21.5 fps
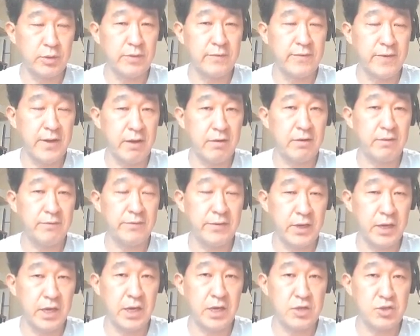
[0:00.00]
the
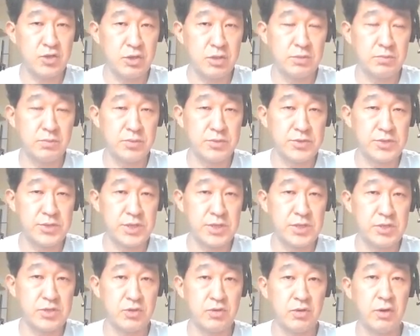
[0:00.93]
verification
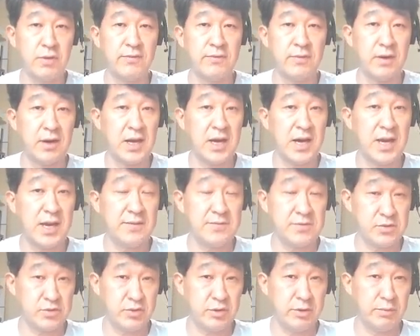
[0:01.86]
procedure of
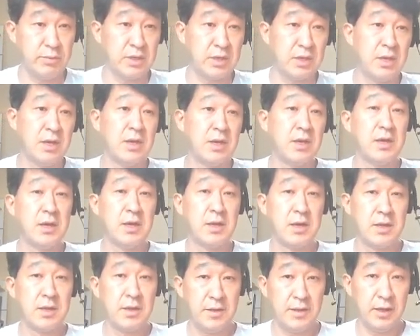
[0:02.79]
live streaming
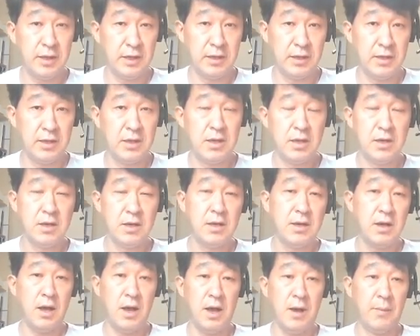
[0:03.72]
thing.
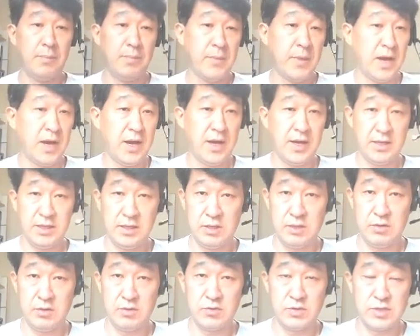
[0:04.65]
I
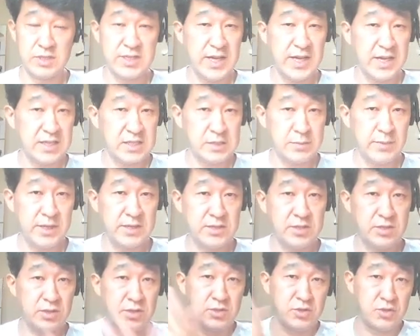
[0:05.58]
use a text
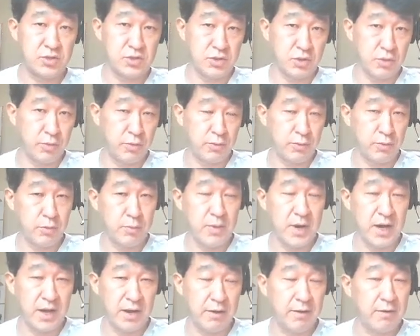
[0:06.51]
message, so through
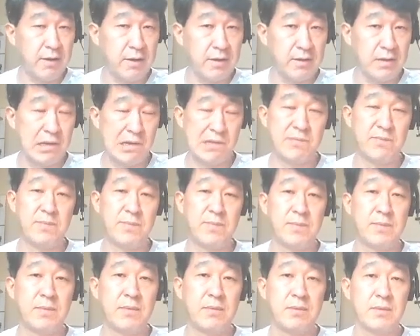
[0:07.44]
my
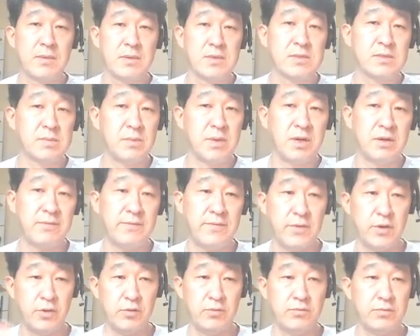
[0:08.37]

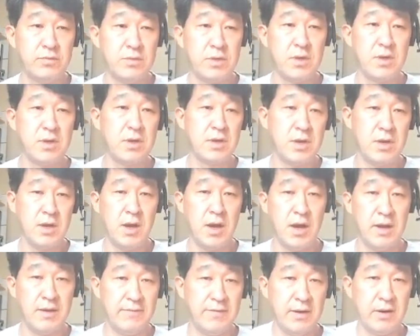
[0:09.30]
smartphone,
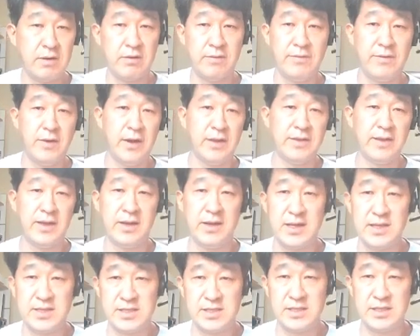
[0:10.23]
I verify that.
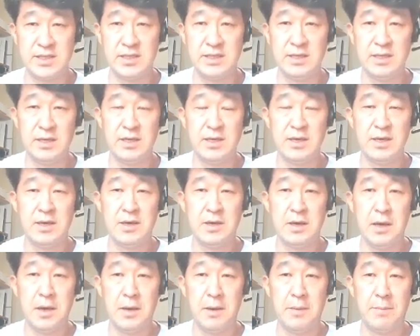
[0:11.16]
Let's see
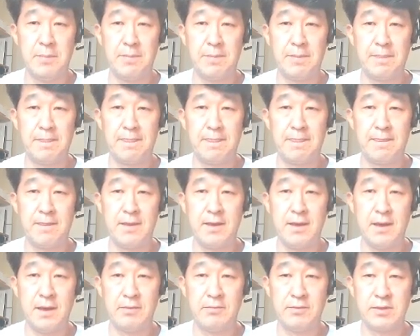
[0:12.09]

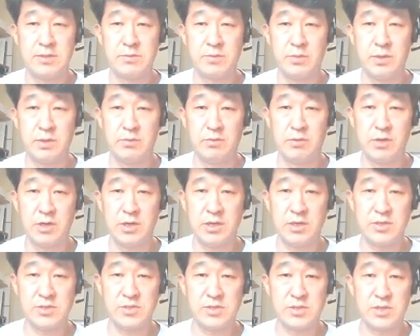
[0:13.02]
how this one
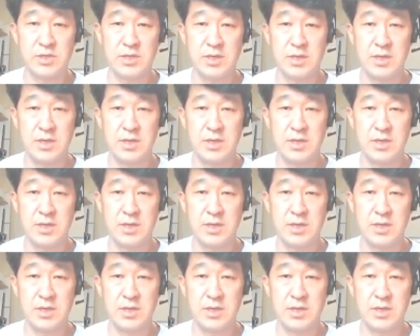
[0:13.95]
works.